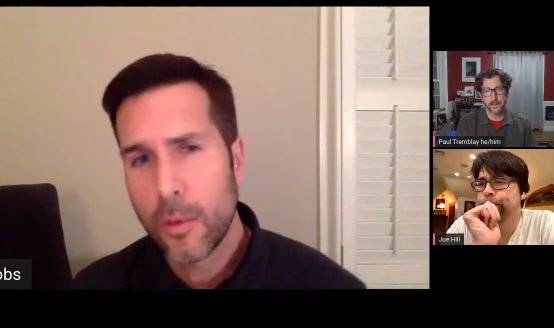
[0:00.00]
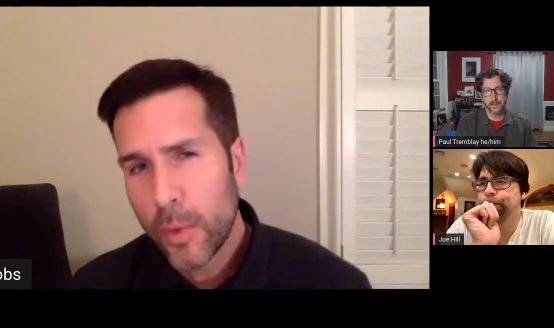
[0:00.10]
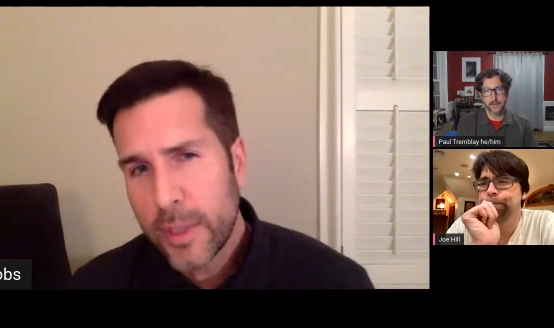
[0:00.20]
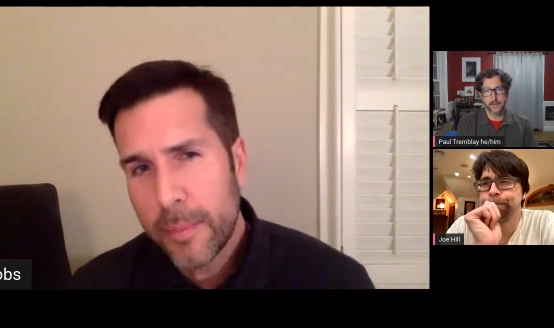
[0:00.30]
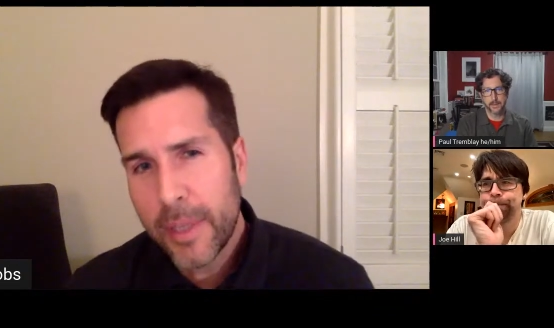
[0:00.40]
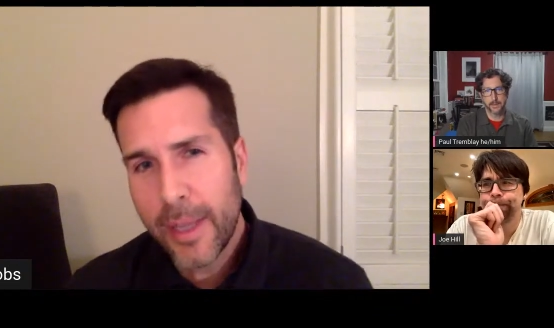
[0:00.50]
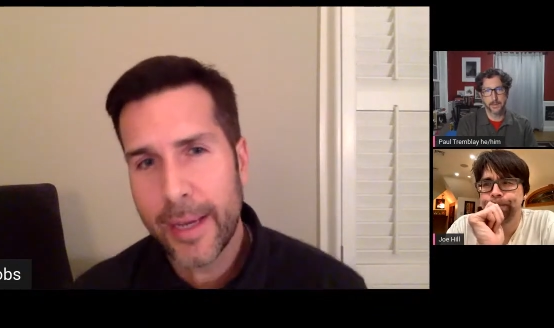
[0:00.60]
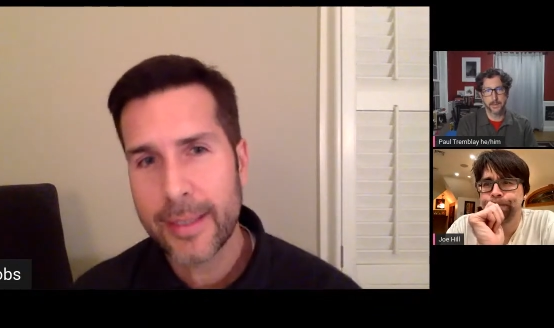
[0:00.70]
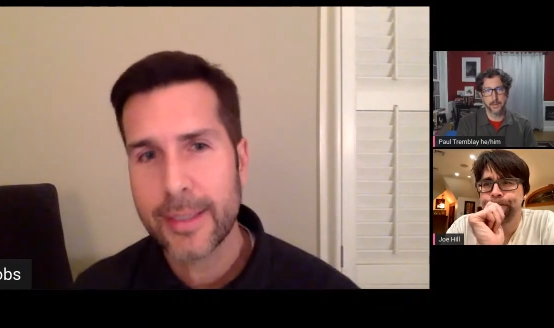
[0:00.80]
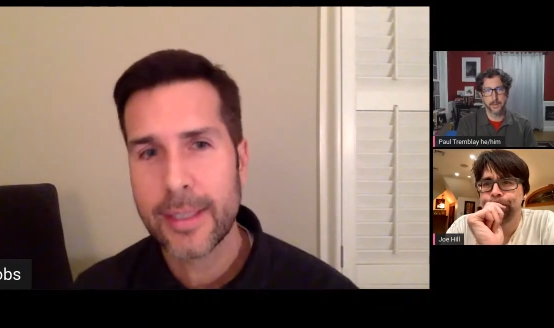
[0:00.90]
Speaker 1: What's it been
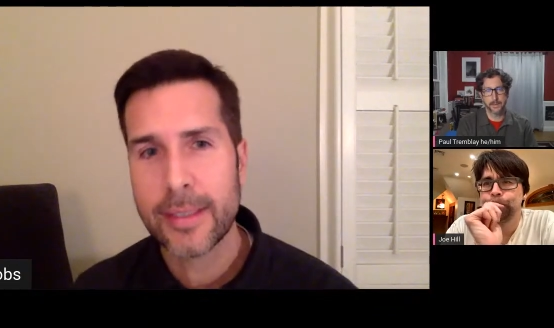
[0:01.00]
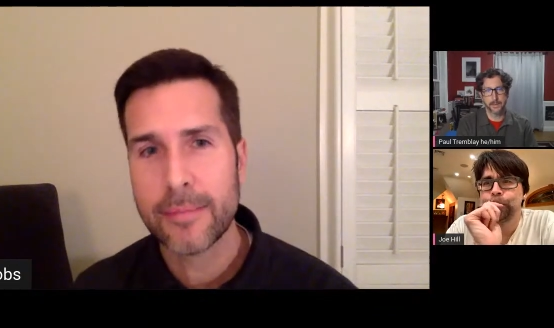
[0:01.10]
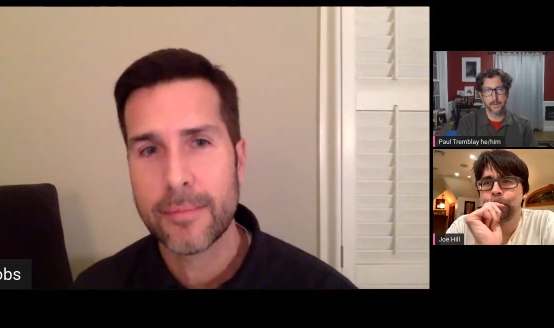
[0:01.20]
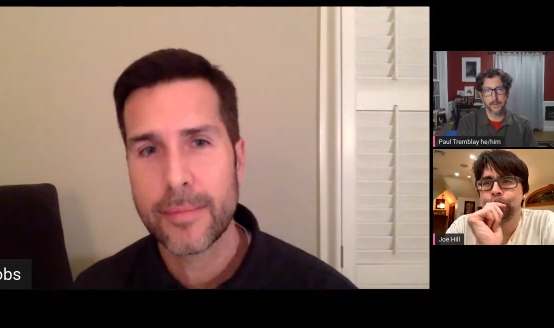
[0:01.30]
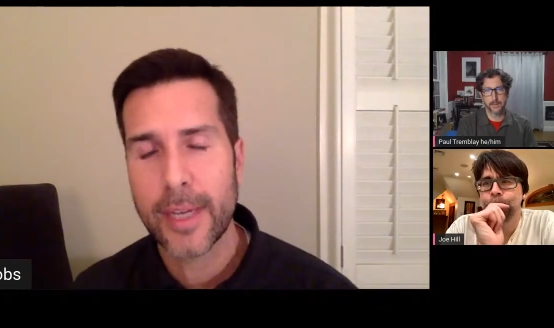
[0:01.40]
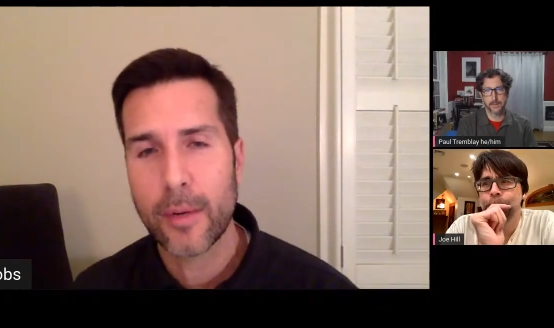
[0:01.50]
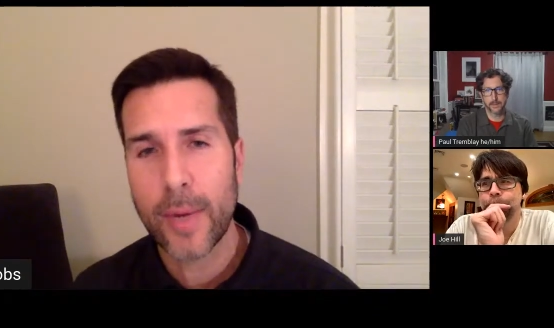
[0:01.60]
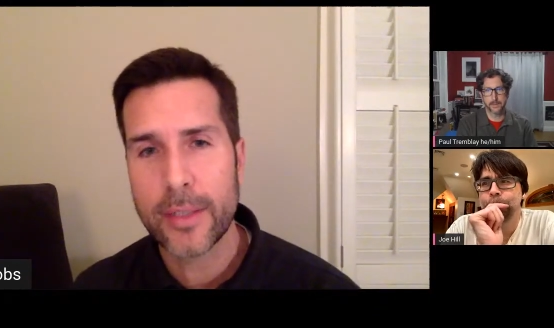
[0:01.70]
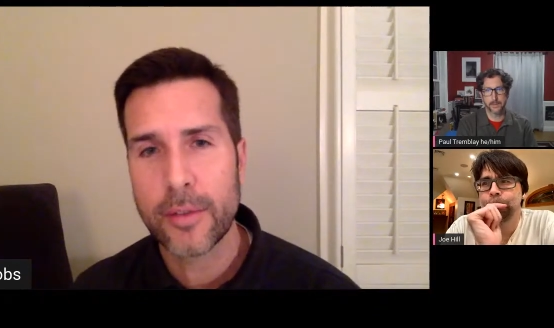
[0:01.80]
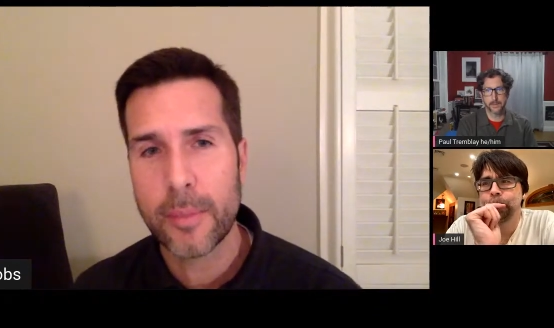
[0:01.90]
like to kind of
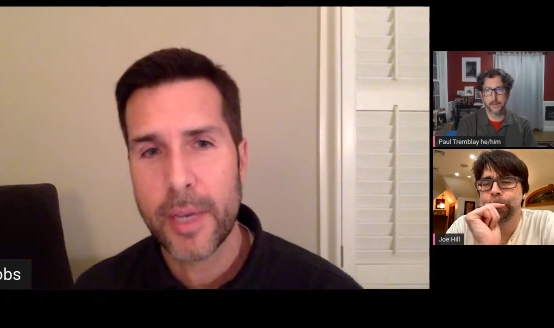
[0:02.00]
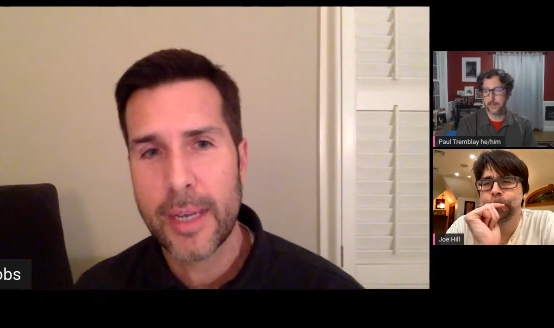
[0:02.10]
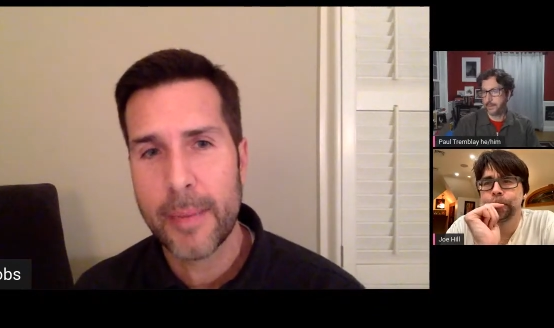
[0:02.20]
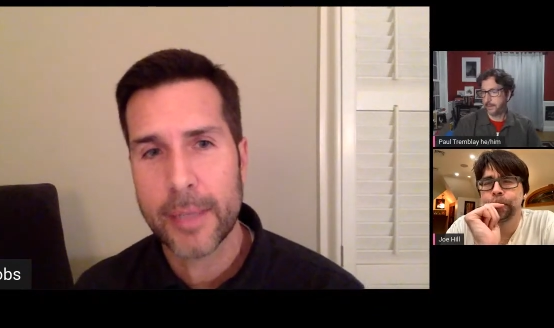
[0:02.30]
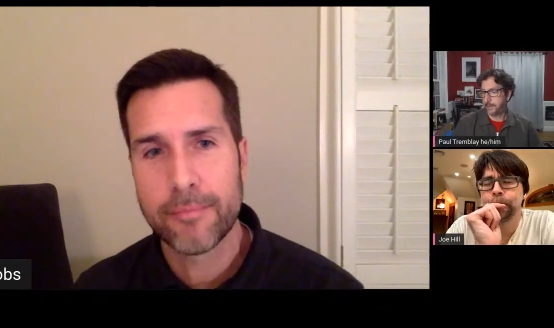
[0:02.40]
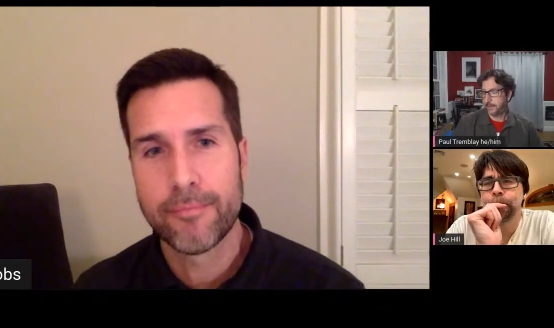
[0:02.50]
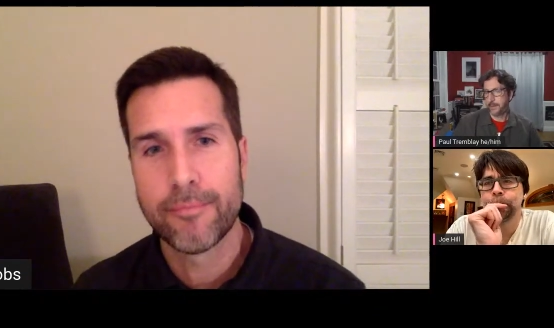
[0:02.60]
write during the pandemic?